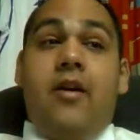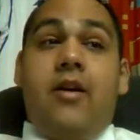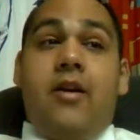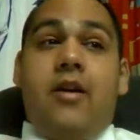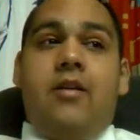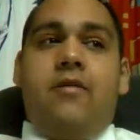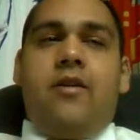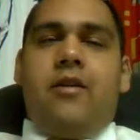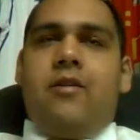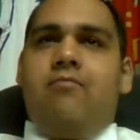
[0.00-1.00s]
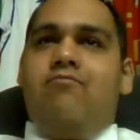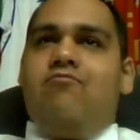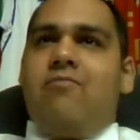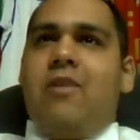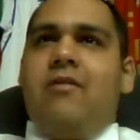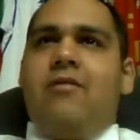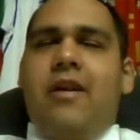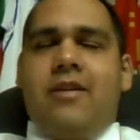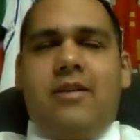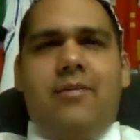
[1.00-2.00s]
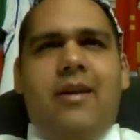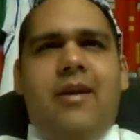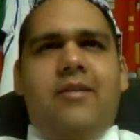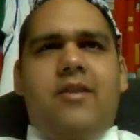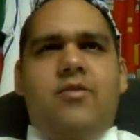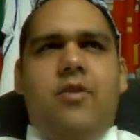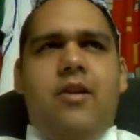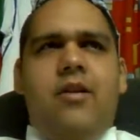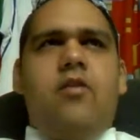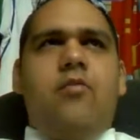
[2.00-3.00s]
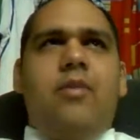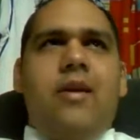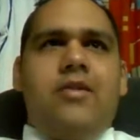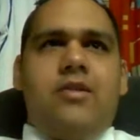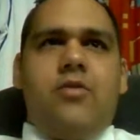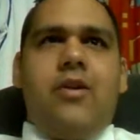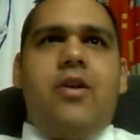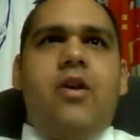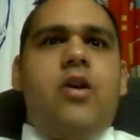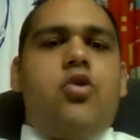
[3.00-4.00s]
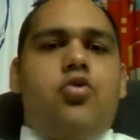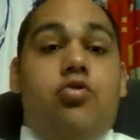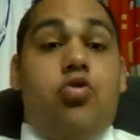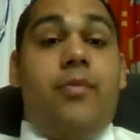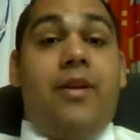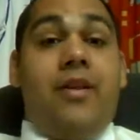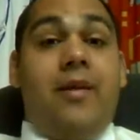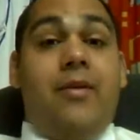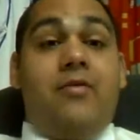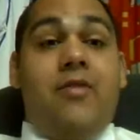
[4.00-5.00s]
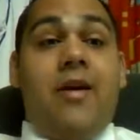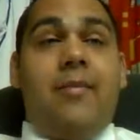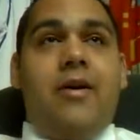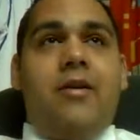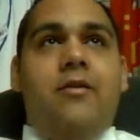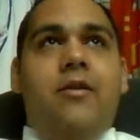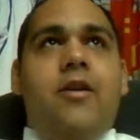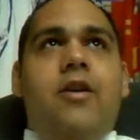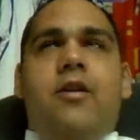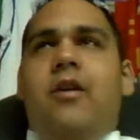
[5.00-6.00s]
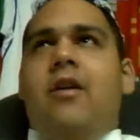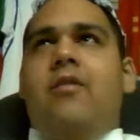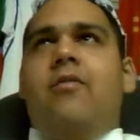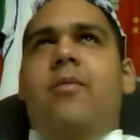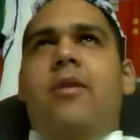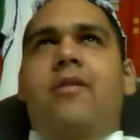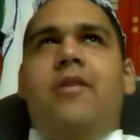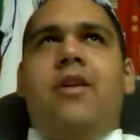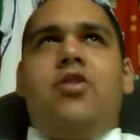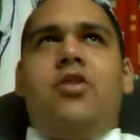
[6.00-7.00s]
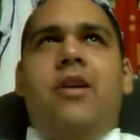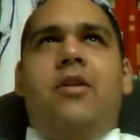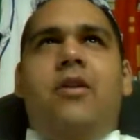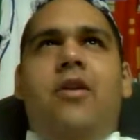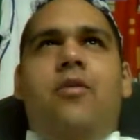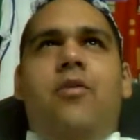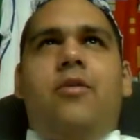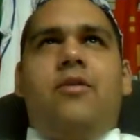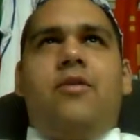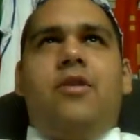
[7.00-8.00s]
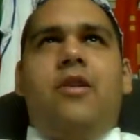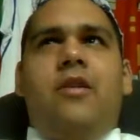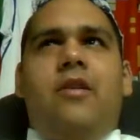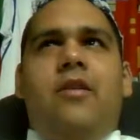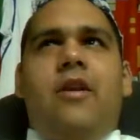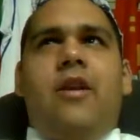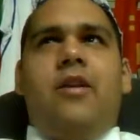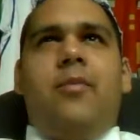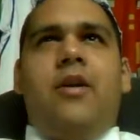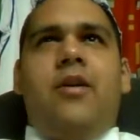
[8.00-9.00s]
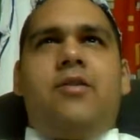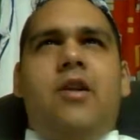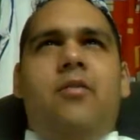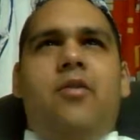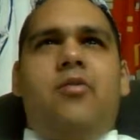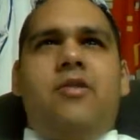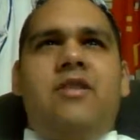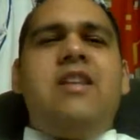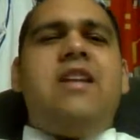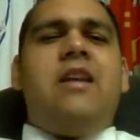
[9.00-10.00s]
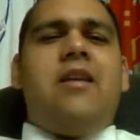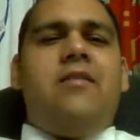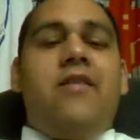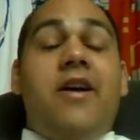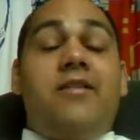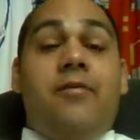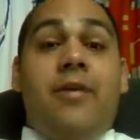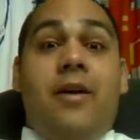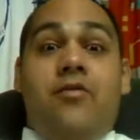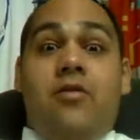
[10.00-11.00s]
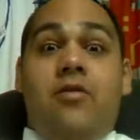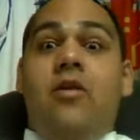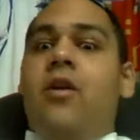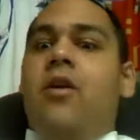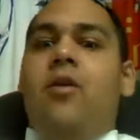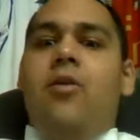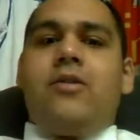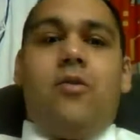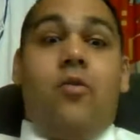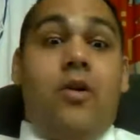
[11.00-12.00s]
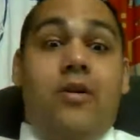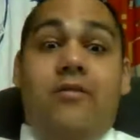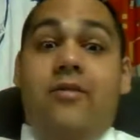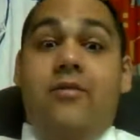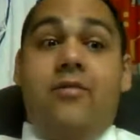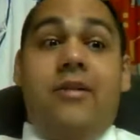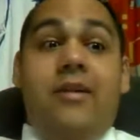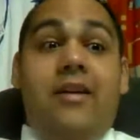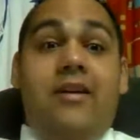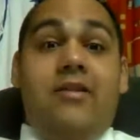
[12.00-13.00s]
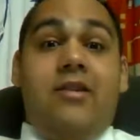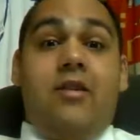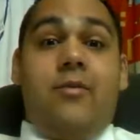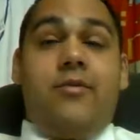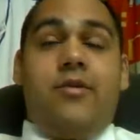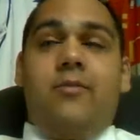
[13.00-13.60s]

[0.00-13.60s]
giving advice to players as well, young players as well, grooming them in the right manner. I remember even in Chile, when I was in Chile the other day, Damana Solomon was seeking advice from Adrian. What a wonderful leader to look up to.